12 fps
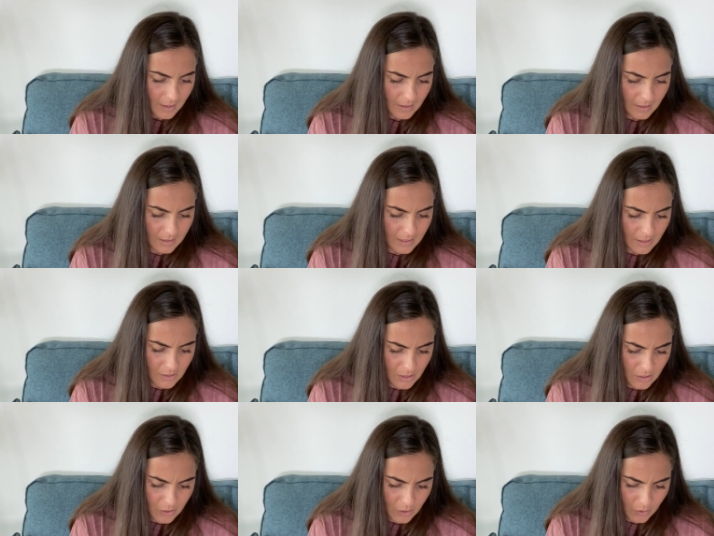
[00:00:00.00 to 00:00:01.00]
The
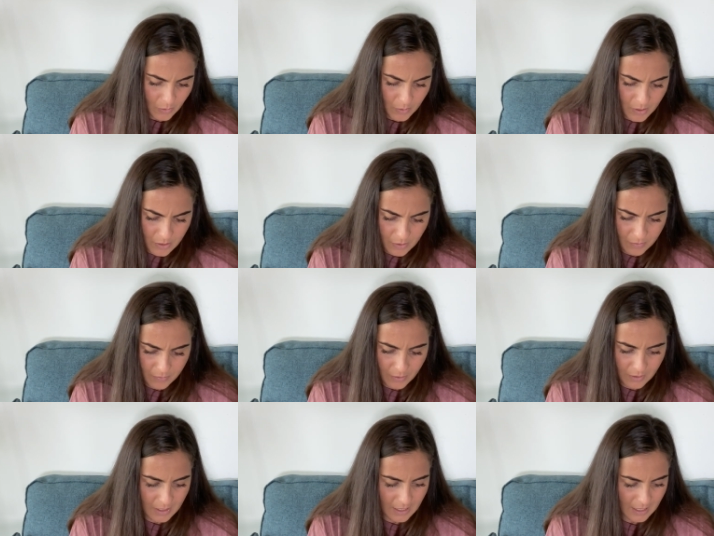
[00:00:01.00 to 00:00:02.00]
intention too was to
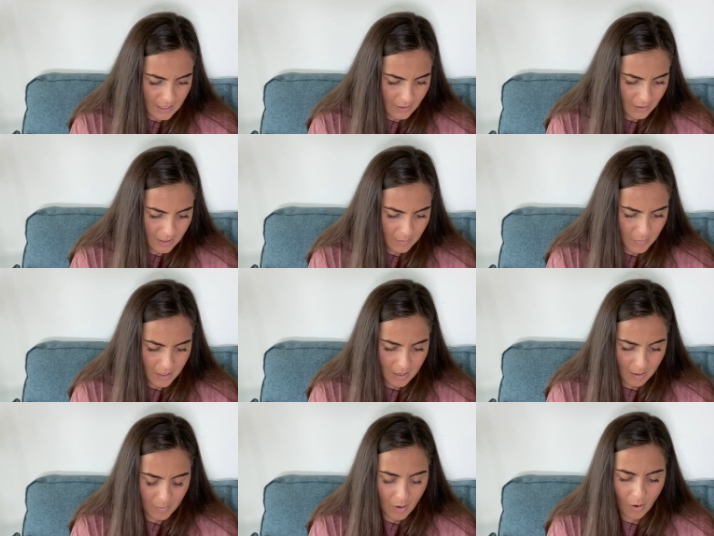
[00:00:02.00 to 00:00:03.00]
fully heal and
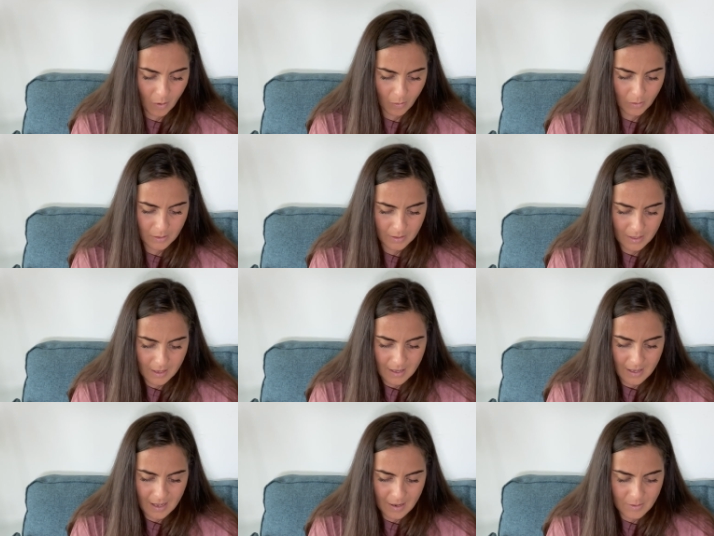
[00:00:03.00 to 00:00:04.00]
become whole.
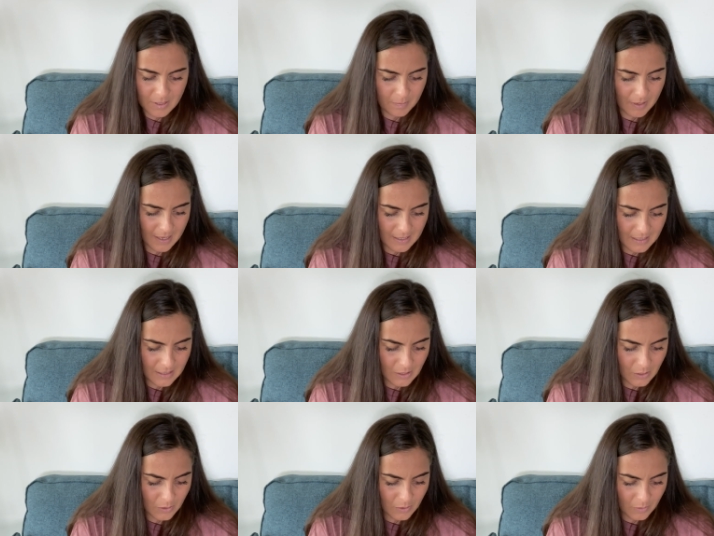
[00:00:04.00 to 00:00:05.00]
I was planning
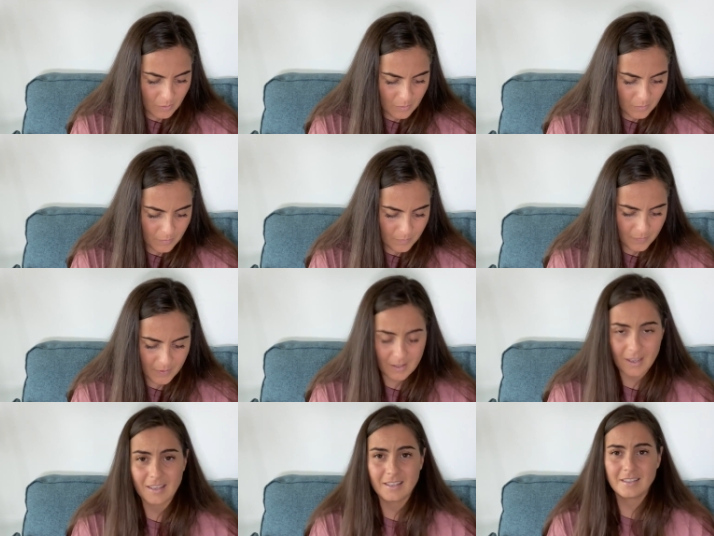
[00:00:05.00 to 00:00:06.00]
to,
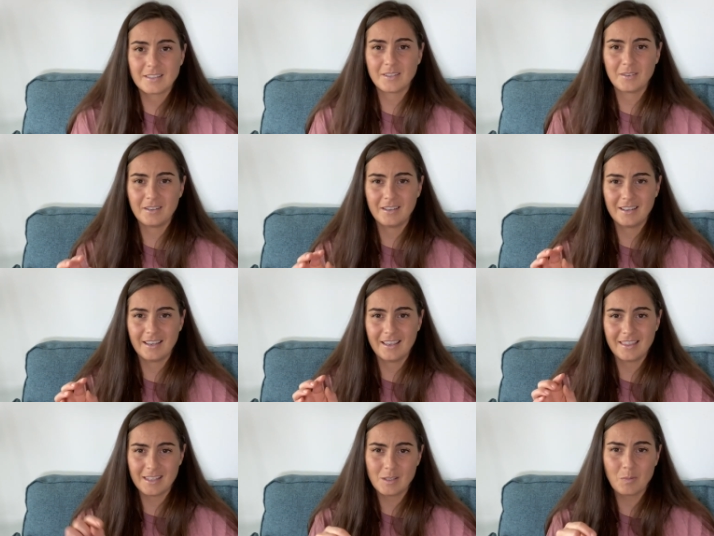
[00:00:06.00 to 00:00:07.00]
okay, so
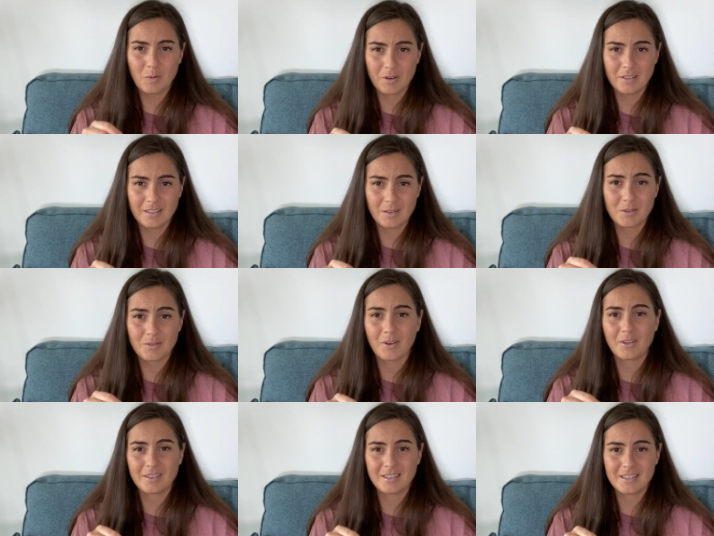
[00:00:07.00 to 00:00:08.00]
at this point, I was
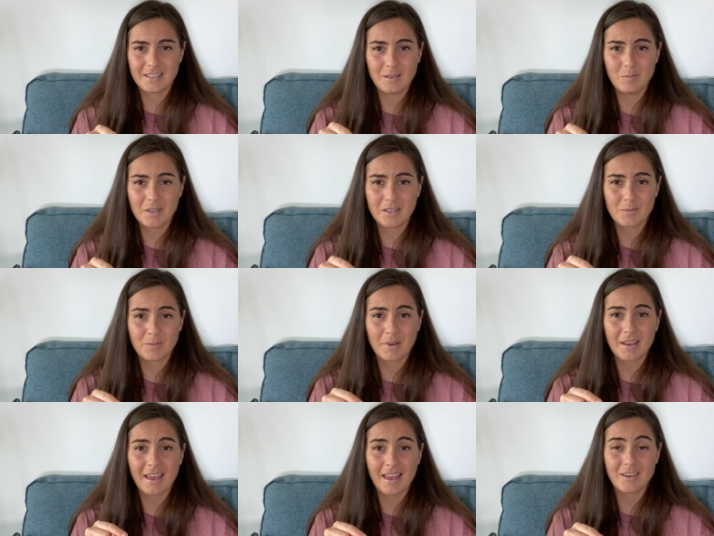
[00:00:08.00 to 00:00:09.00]
falling asleep because when
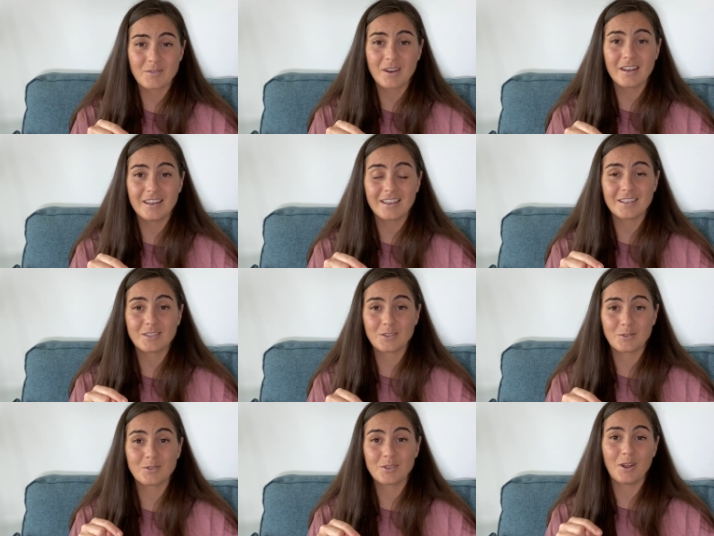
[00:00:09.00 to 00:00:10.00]
my handwriting gets
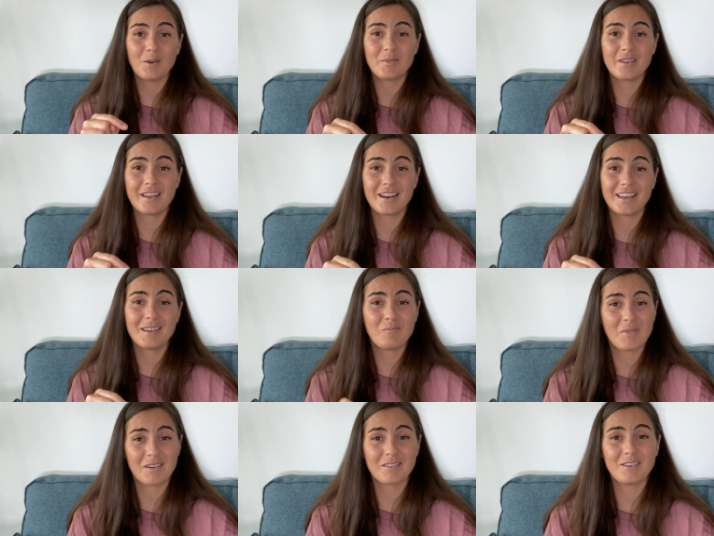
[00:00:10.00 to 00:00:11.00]
so sloppy that I can
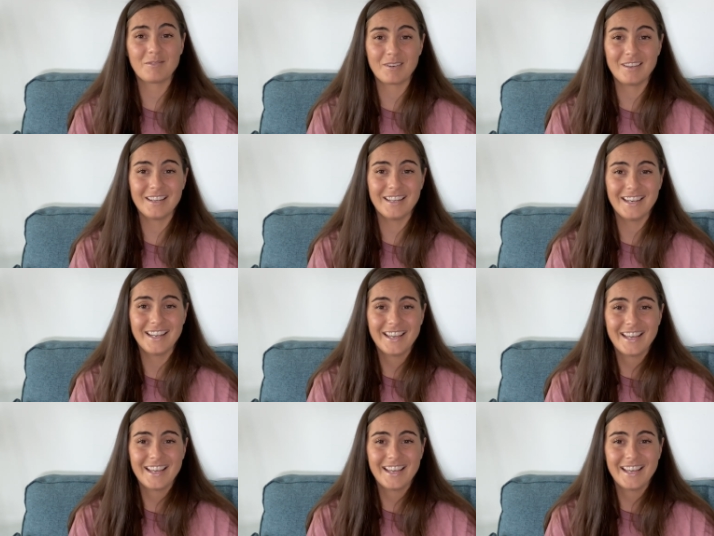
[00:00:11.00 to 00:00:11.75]
barely read it,